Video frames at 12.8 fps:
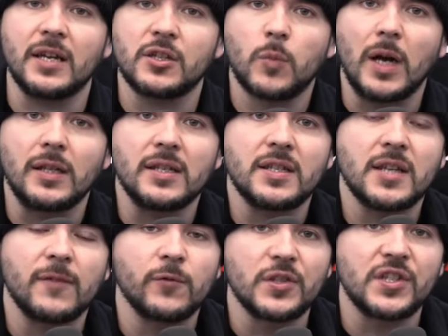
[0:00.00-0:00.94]
as well as
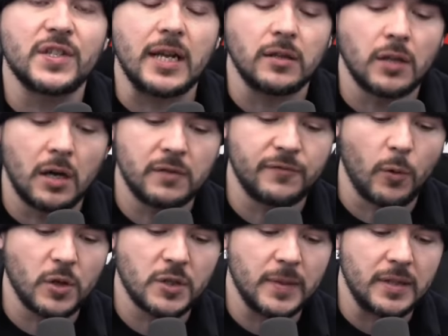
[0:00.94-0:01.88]
several state law
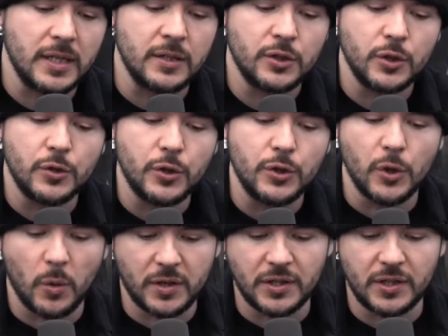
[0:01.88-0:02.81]
enforcement into New
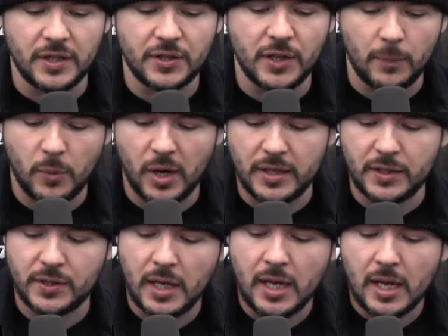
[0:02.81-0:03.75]
York City subways.